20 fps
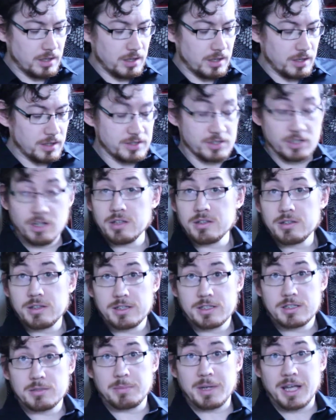It's not that
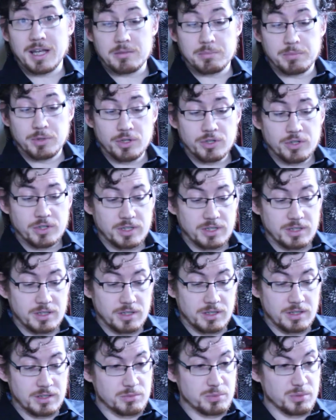it's a bad book.
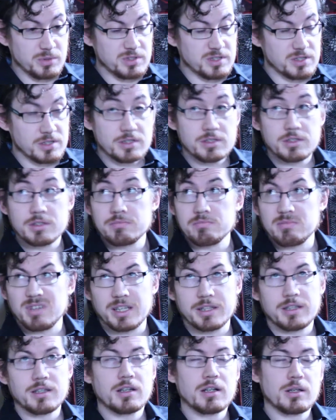I
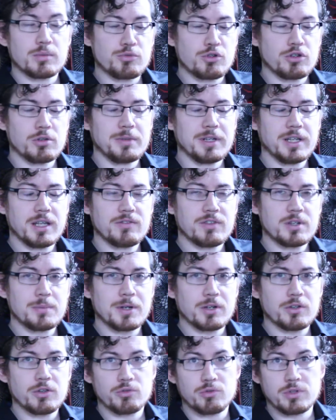think I'll probably give it
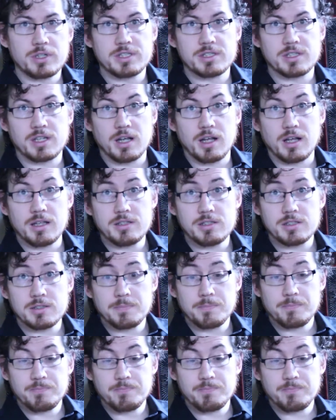about 3 stars.